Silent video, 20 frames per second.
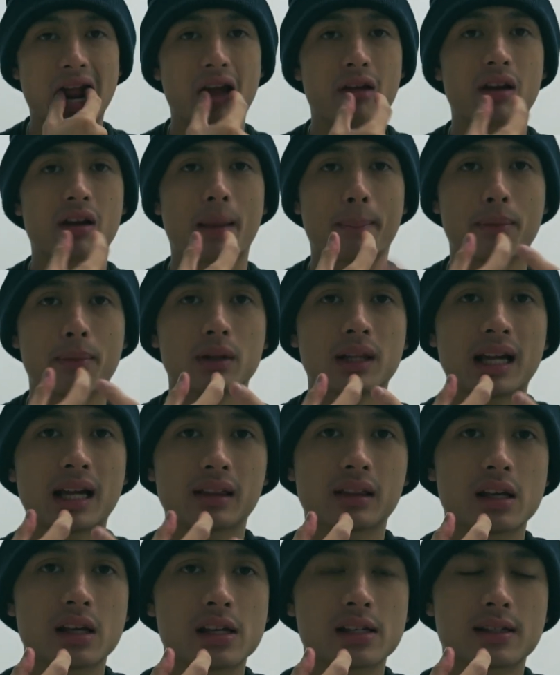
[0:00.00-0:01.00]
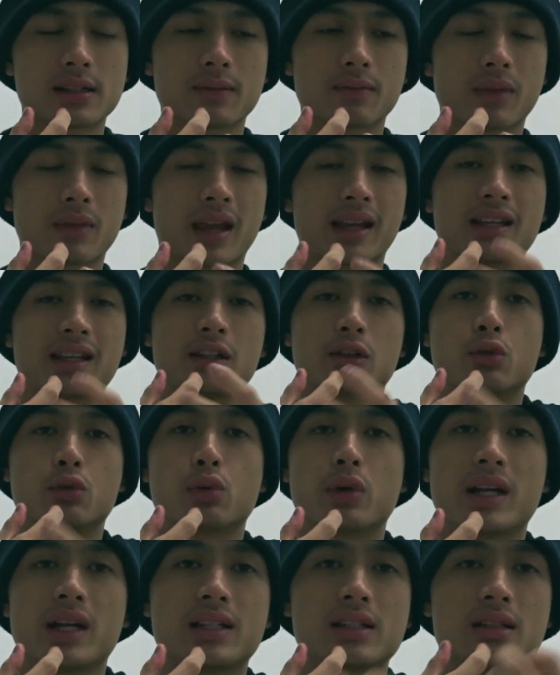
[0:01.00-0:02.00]
When I pull like this, I can
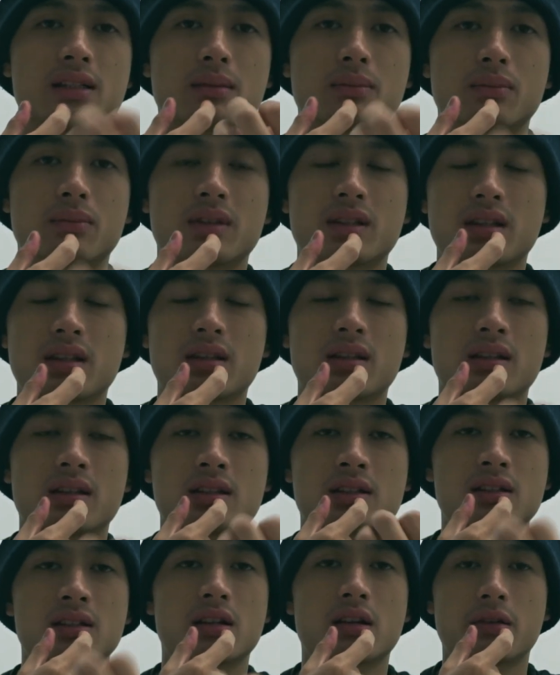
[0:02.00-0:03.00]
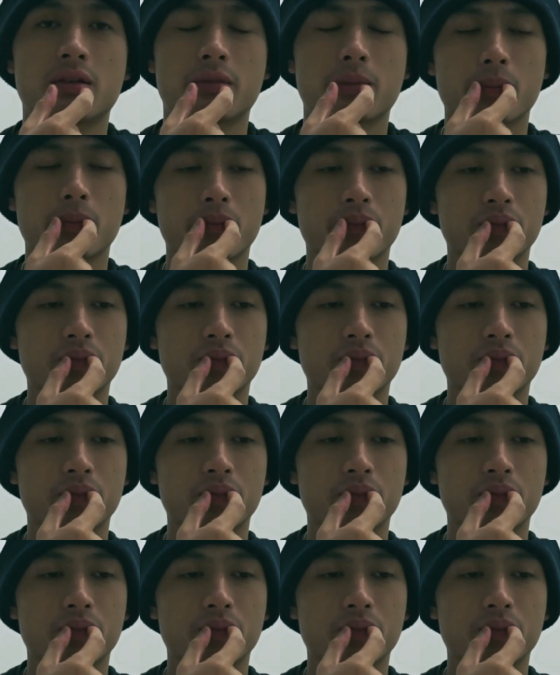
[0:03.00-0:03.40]
create some stuff.